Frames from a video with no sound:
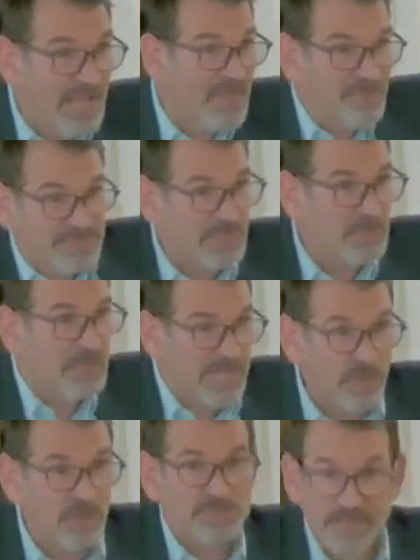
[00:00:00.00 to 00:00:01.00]
others to look
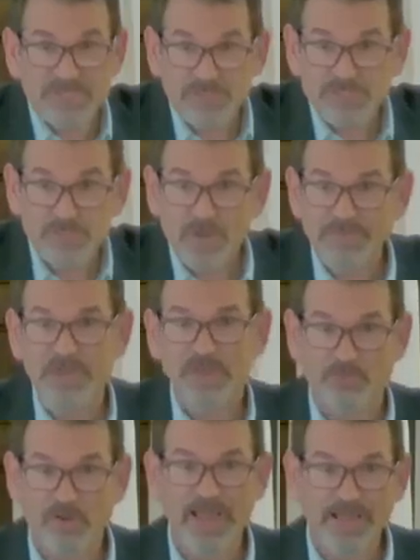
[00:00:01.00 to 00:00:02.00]
at those pictures with you,
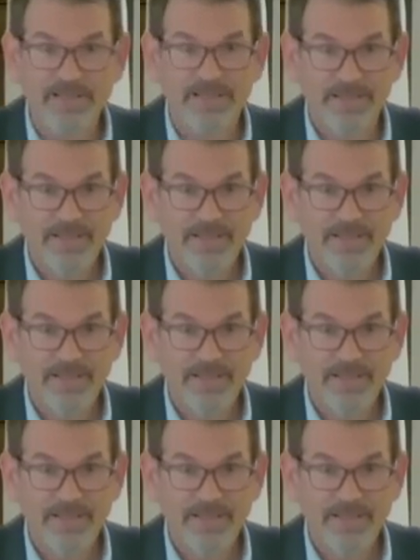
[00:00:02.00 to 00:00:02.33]
right?